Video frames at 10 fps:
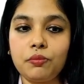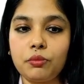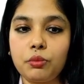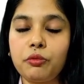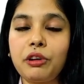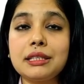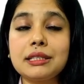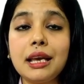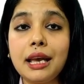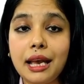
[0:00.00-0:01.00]
Provides
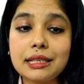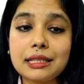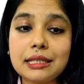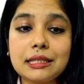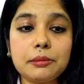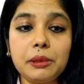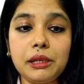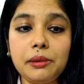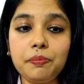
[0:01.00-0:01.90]
accessible